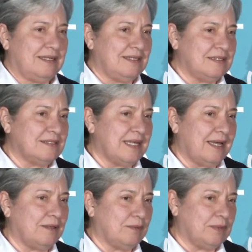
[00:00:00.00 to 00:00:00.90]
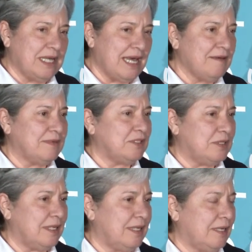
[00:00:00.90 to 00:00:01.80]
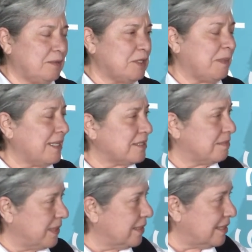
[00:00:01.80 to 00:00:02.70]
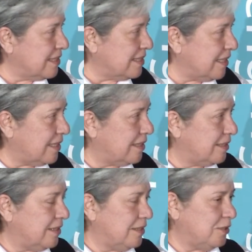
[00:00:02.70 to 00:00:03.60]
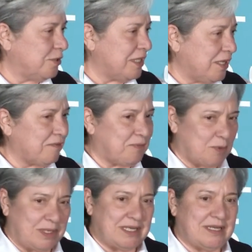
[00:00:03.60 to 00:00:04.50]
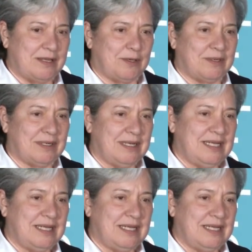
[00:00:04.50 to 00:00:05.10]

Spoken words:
is that we have a responsibility to care for one another,